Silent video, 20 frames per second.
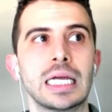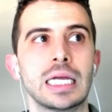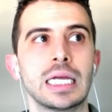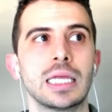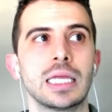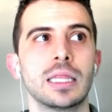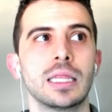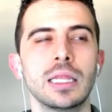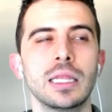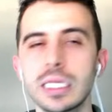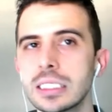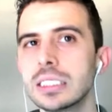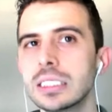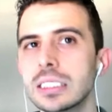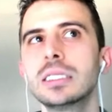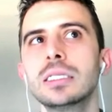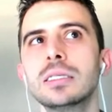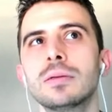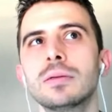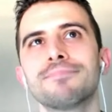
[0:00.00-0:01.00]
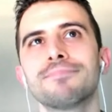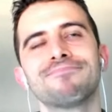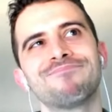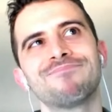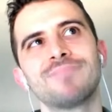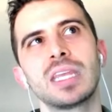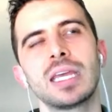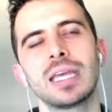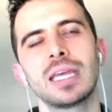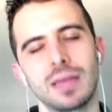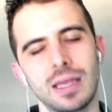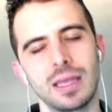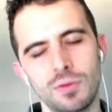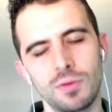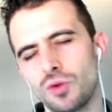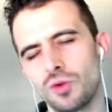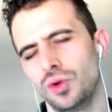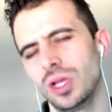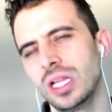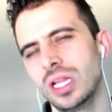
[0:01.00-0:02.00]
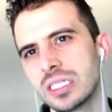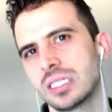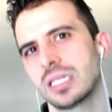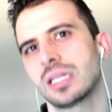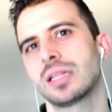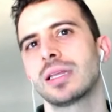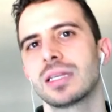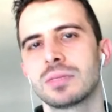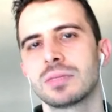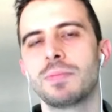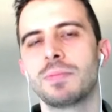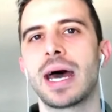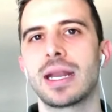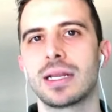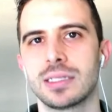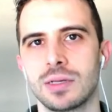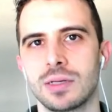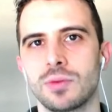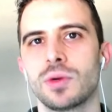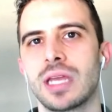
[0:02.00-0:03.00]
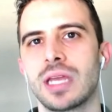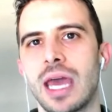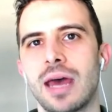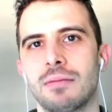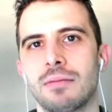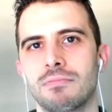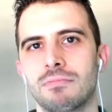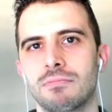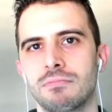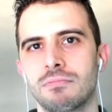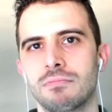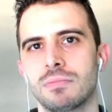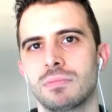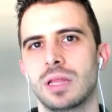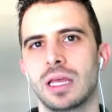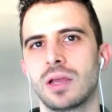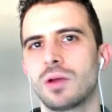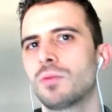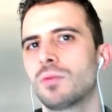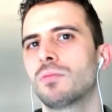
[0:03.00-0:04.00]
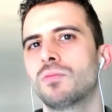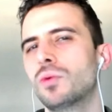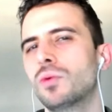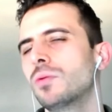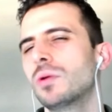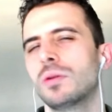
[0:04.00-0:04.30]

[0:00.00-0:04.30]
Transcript: this is realistically as bad as it would get. Like, we wouldn't